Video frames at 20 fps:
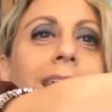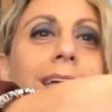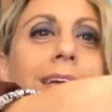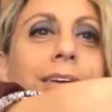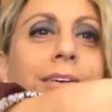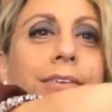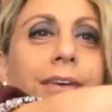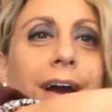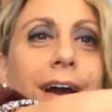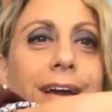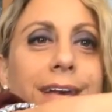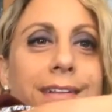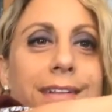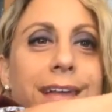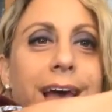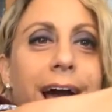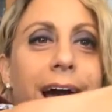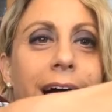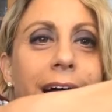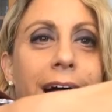You guys
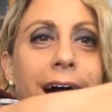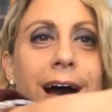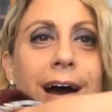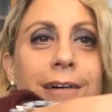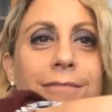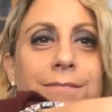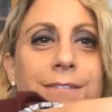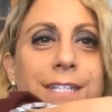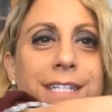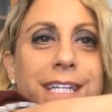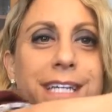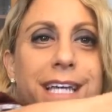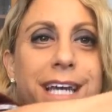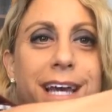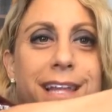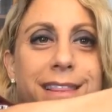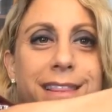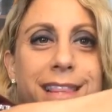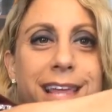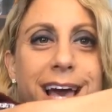have to
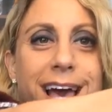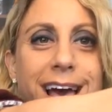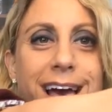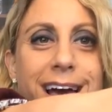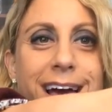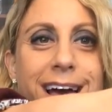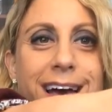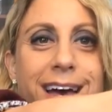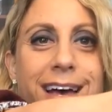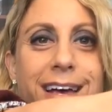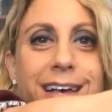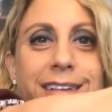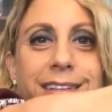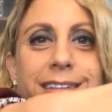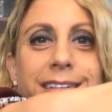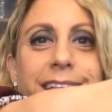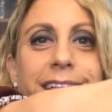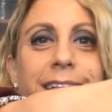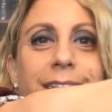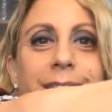get this.
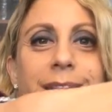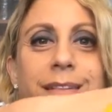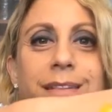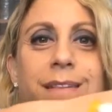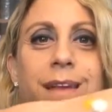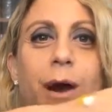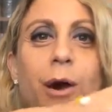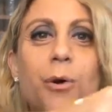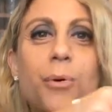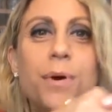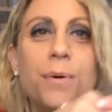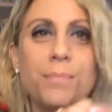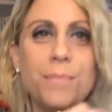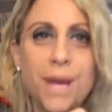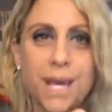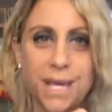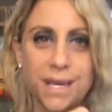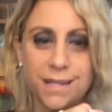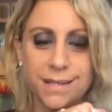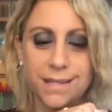It's so
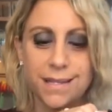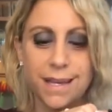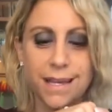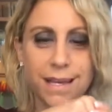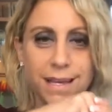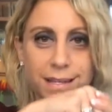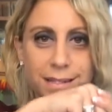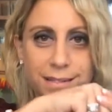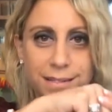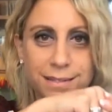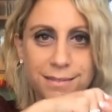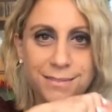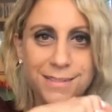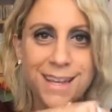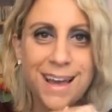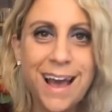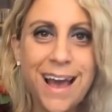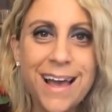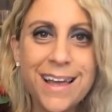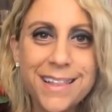amazing.
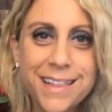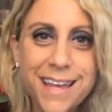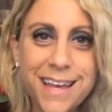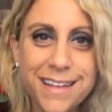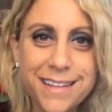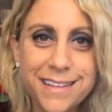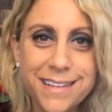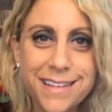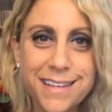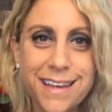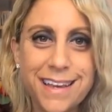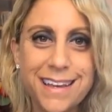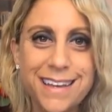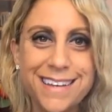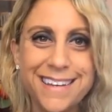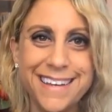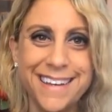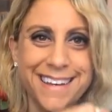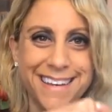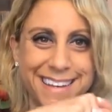Hi,
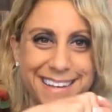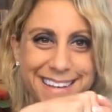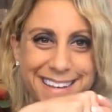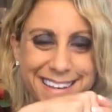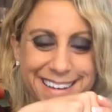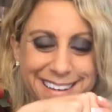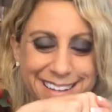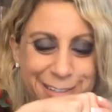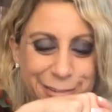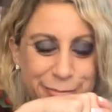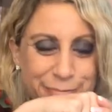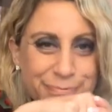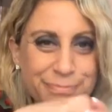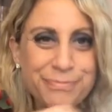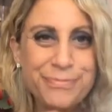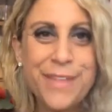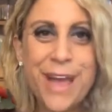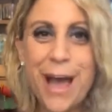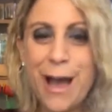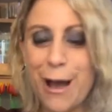Lindsay.
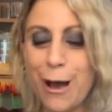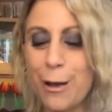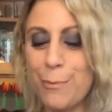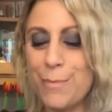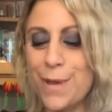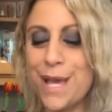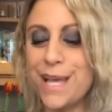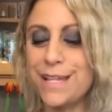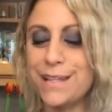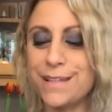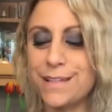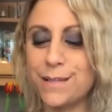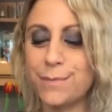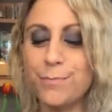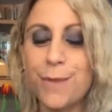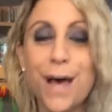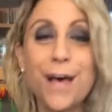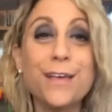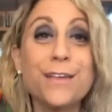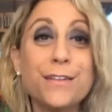It
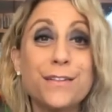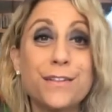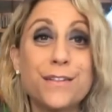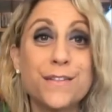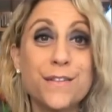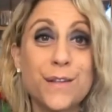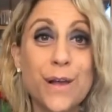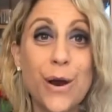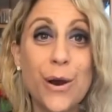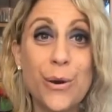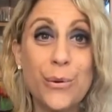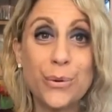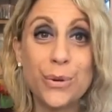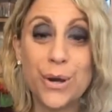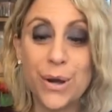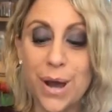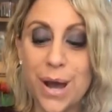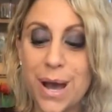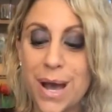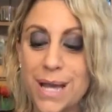smells so
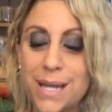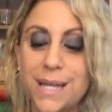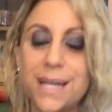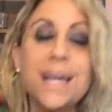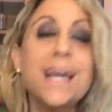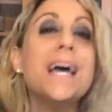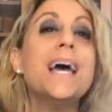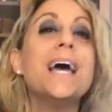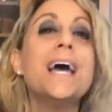good.